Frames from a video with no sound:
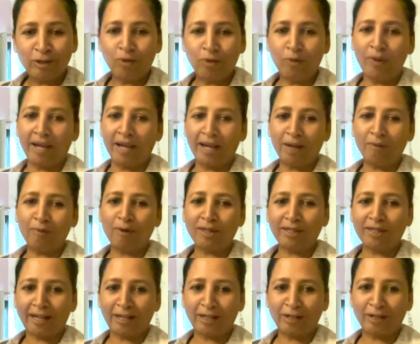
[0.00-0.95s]
to wear
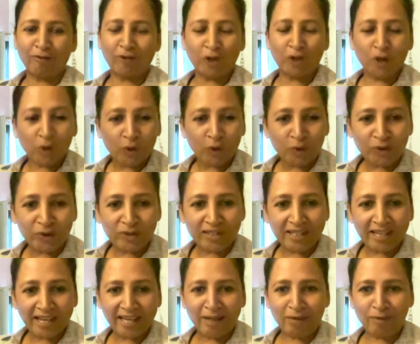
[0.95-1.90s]
what kind of
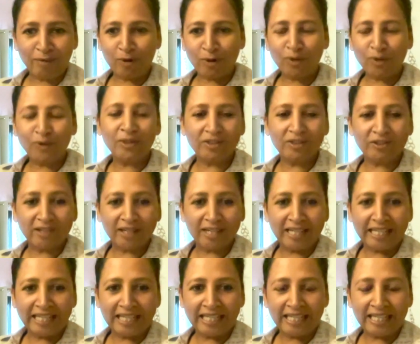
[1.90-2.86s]
clothes and what do they
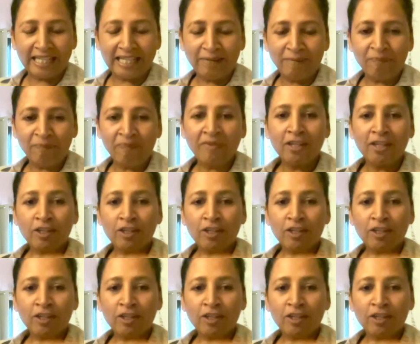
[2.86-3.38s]
really need.